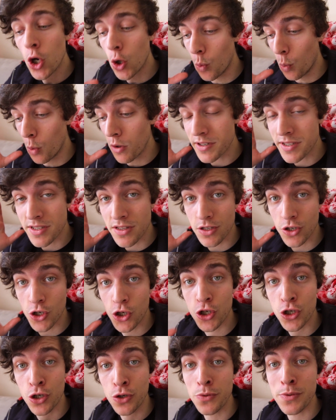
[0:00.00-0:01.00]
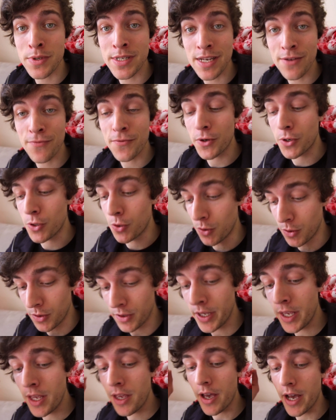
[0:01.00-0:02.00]
was the shoot
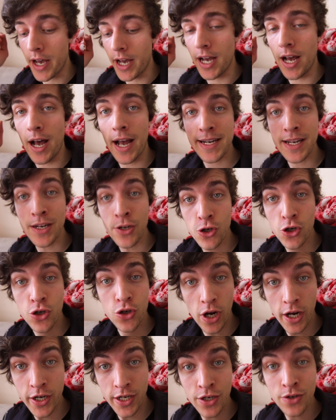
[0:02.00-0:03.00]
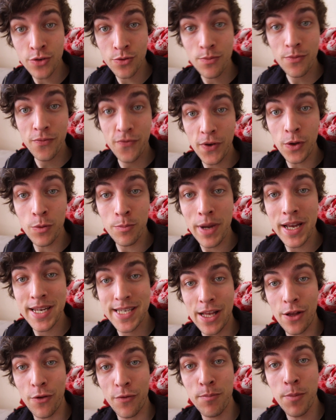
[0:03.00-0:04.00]
difficult. I didn't film
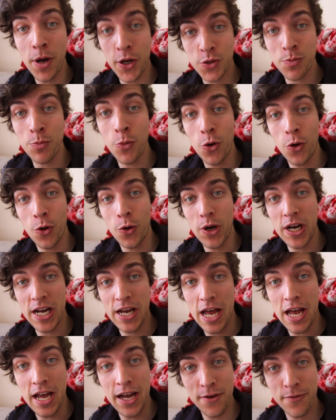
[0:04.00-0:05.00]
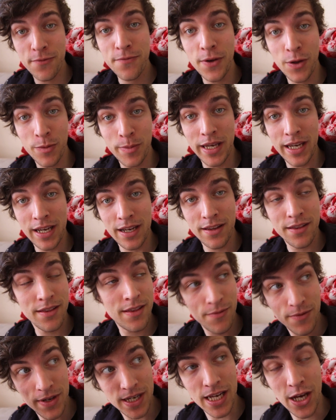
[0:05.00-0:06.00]
myself much more filming
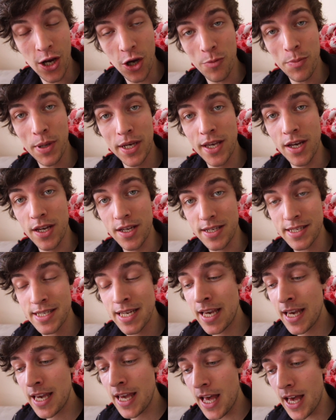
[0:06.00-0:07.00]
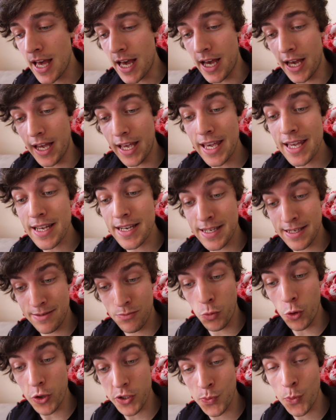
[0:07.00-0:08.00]
the video because it
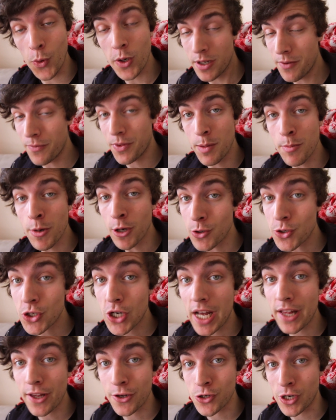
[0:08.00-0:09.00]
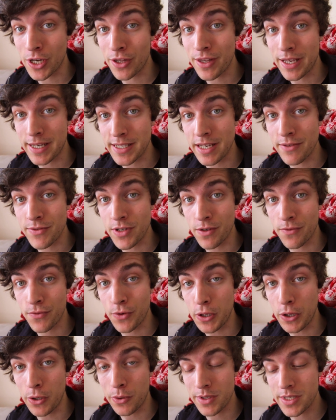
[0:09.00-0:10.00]
was one of the most challenging things I've done
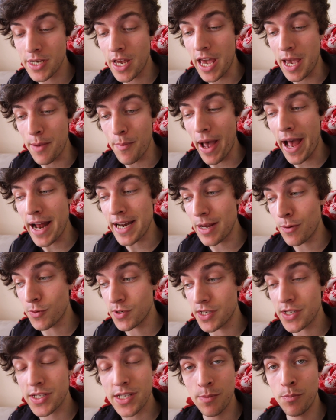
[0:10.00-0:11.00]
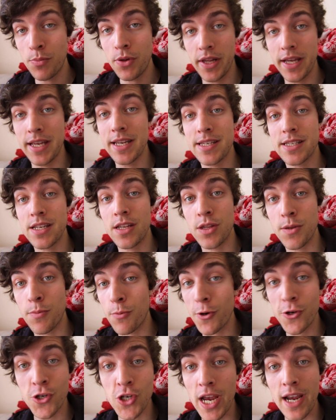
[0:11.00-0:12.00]
for a long time. And it was as simple as the
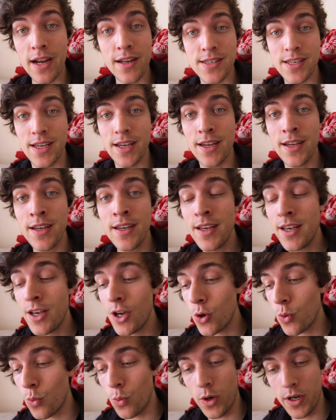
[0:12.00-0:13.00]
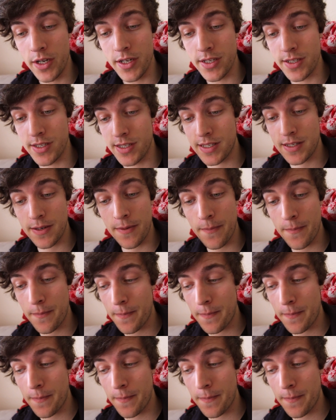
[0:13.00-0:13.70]
projector was,